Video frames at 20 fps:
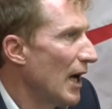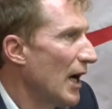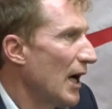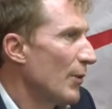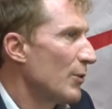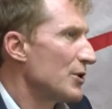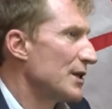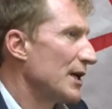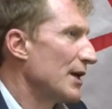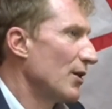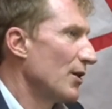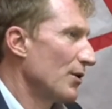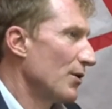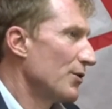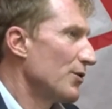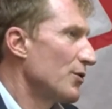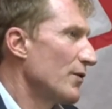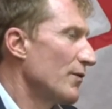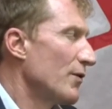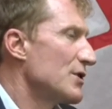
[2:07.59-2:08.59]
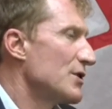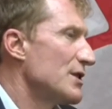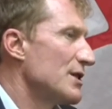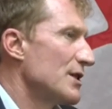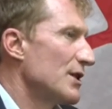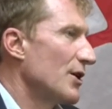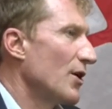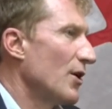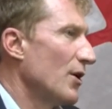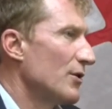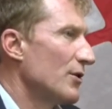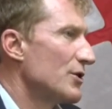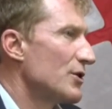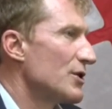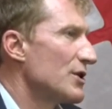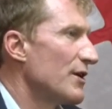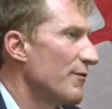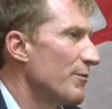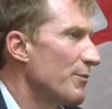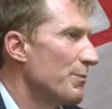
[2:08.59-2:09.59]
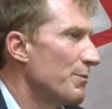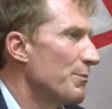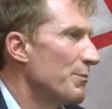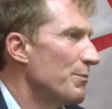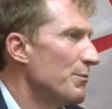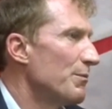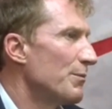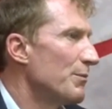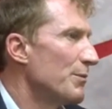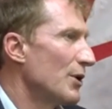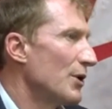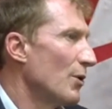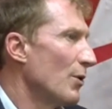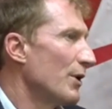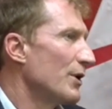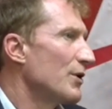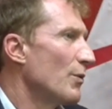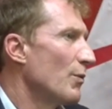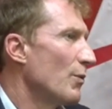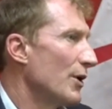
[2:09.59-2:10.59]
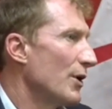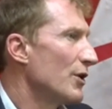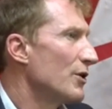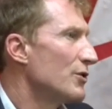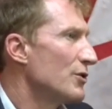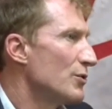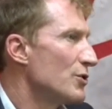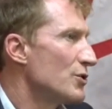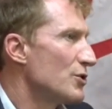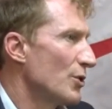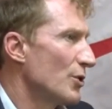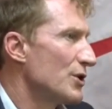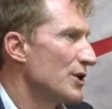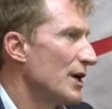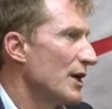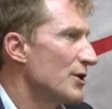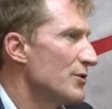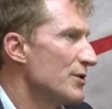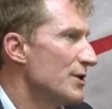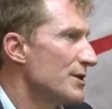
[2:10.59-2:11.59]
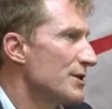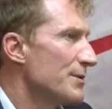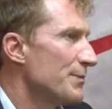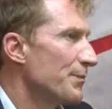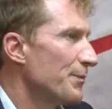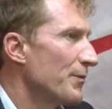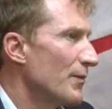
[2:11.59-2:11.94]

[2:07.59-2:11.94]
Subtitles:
I would say, universities and colleges have been going to one or two source countries